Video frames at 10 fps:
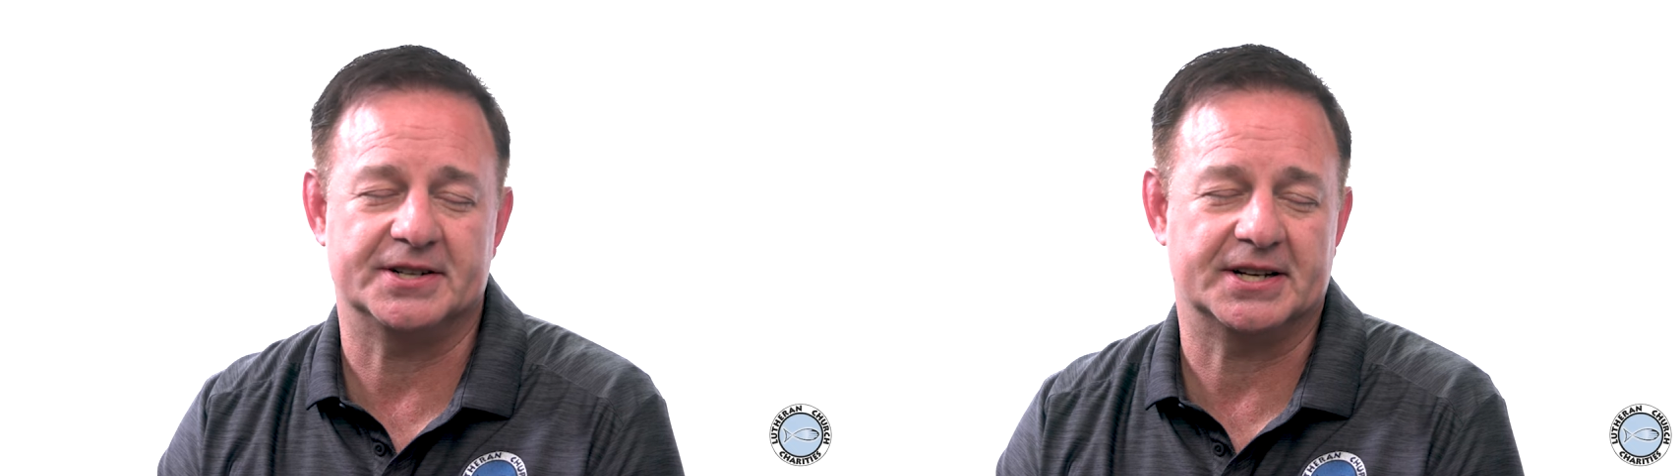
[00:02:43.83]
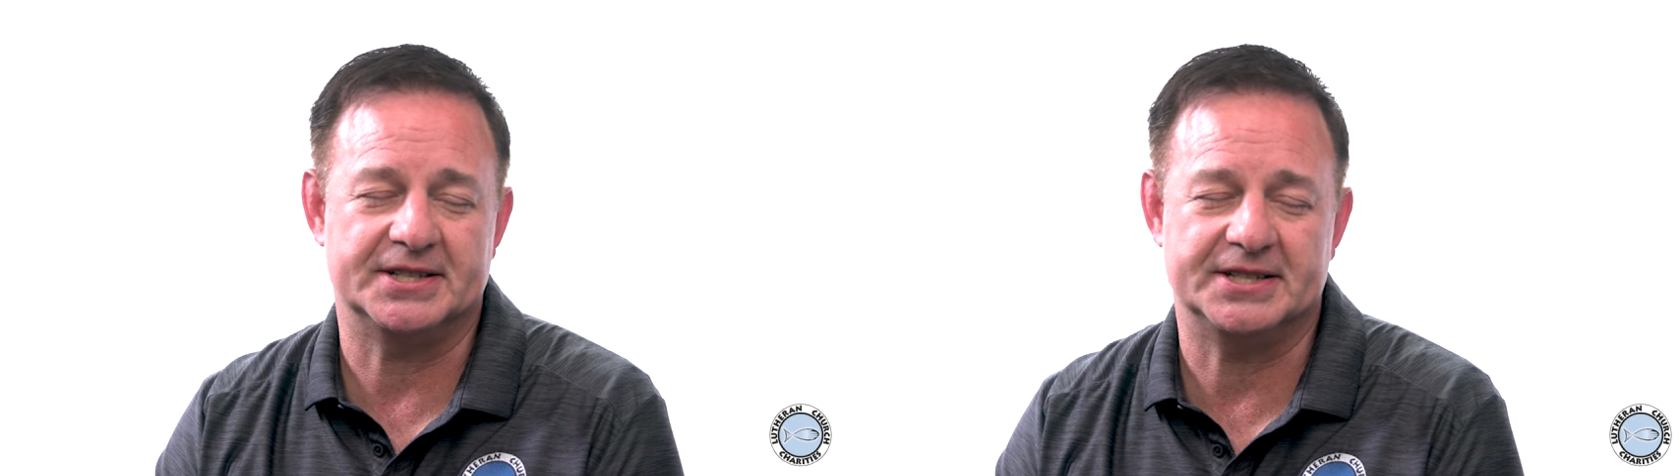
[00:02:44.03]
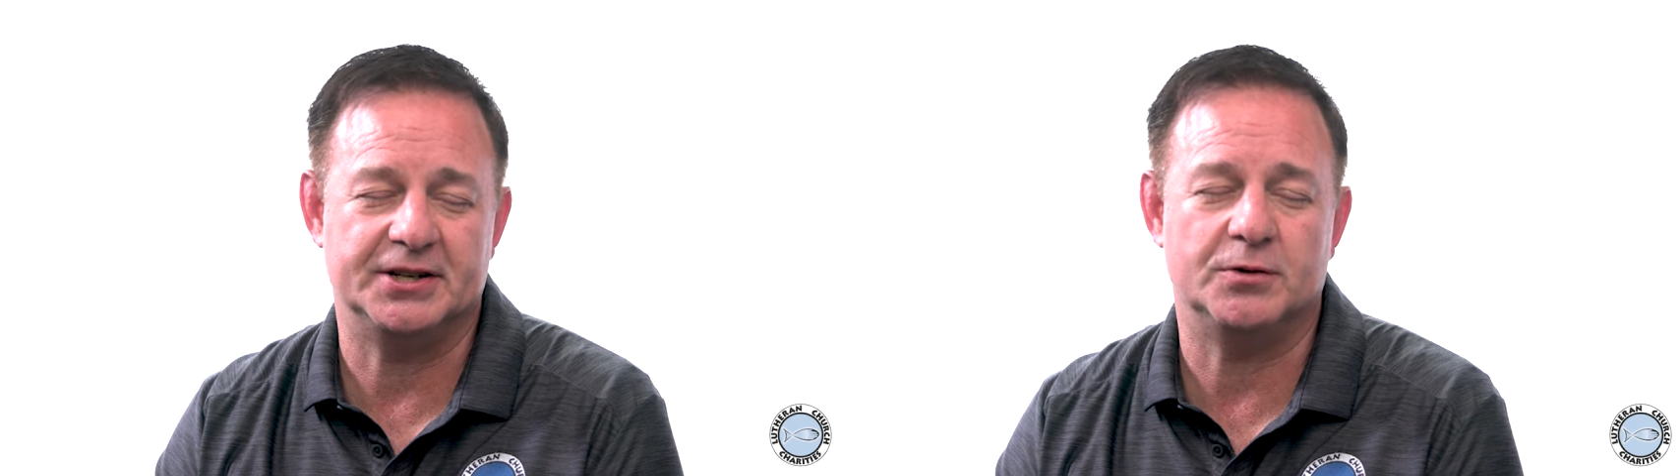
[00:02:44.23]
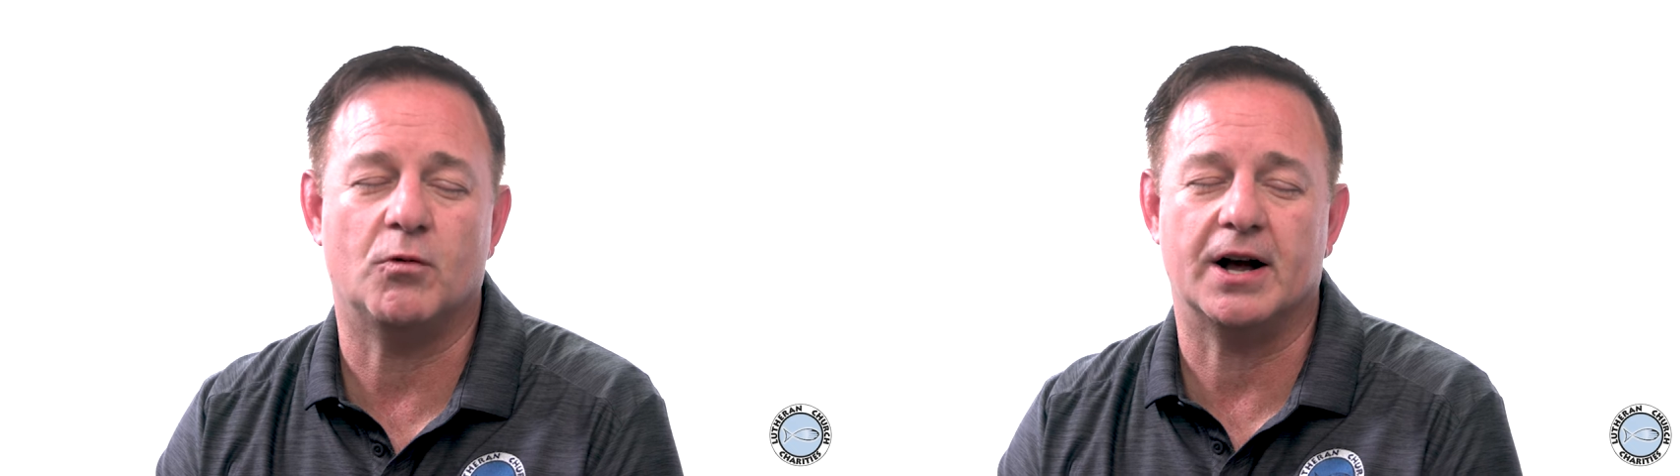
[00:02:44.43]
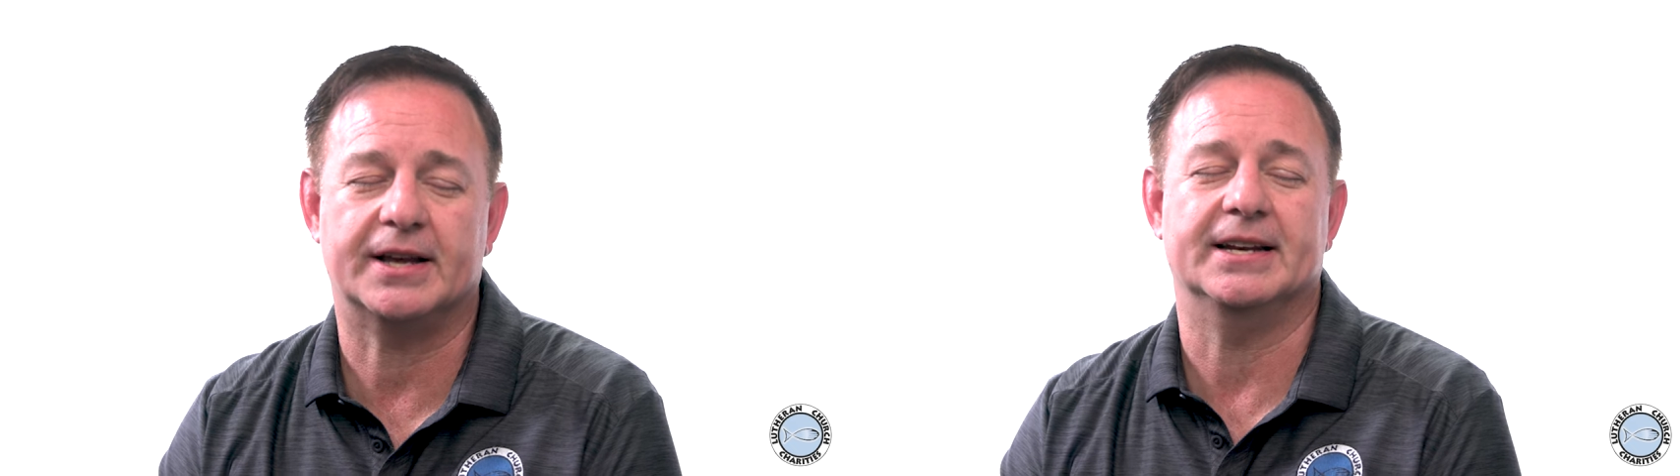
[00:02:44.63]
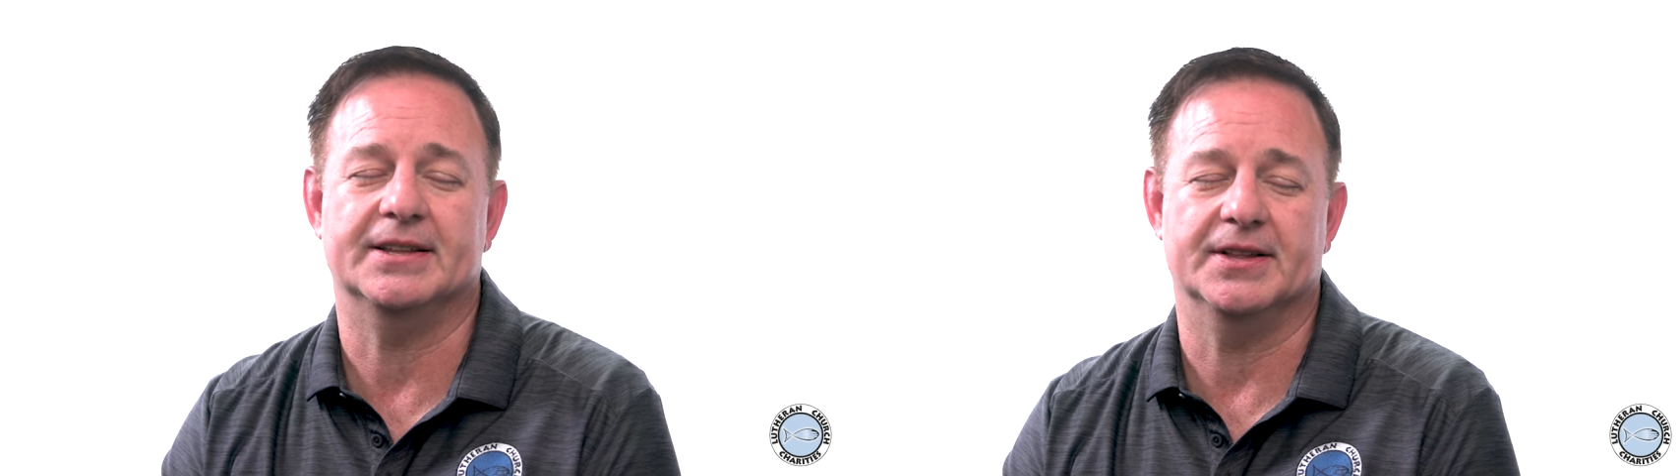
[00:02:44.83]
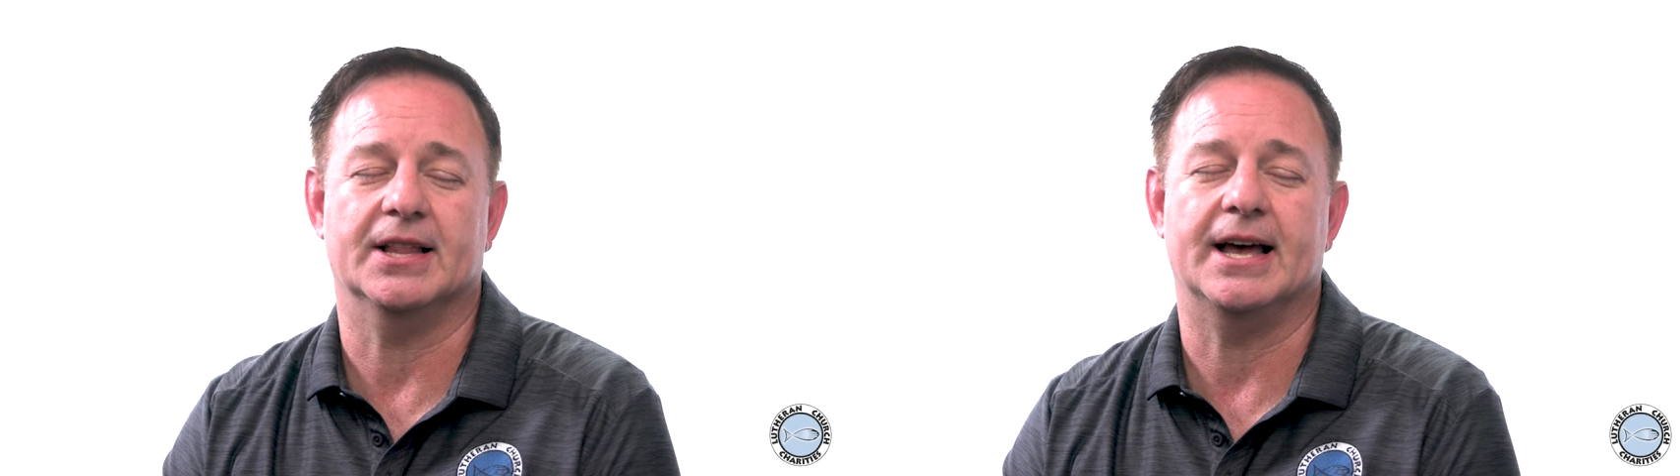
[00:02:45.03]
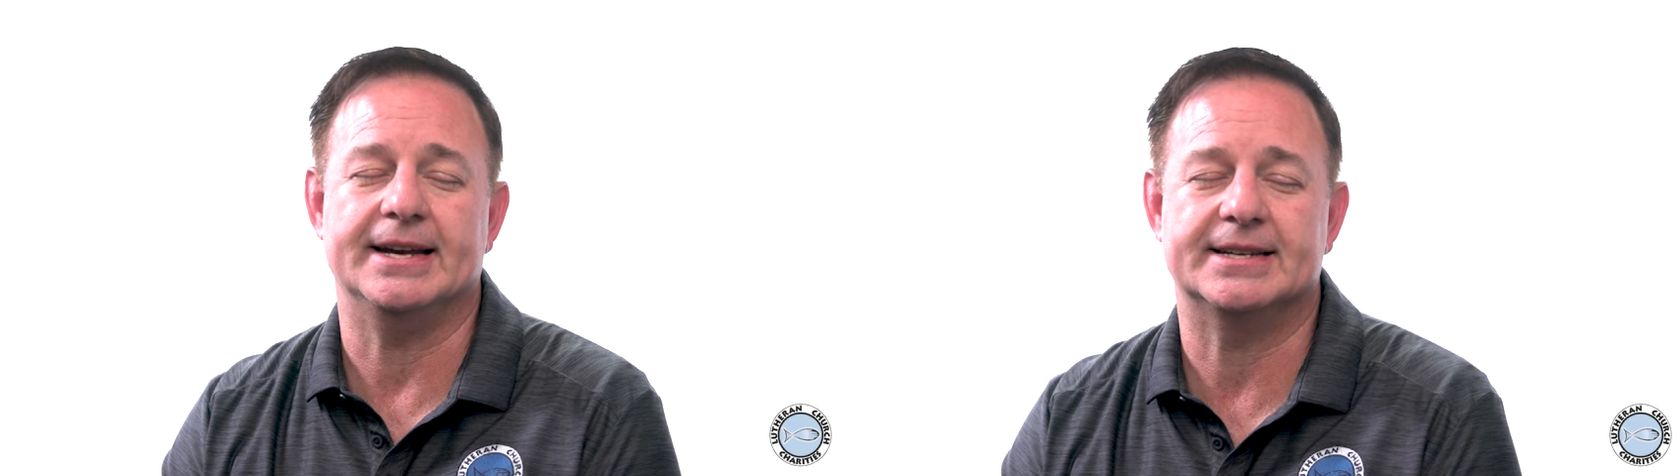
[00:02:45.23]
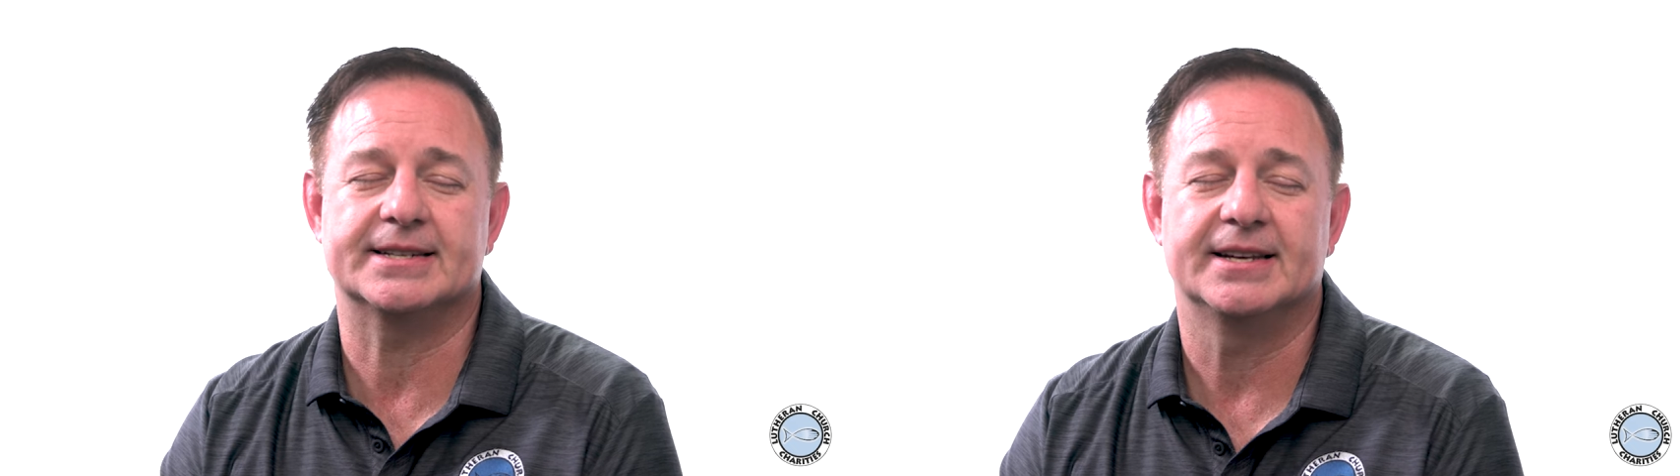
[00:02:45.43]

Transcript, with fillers: to continue walking in the light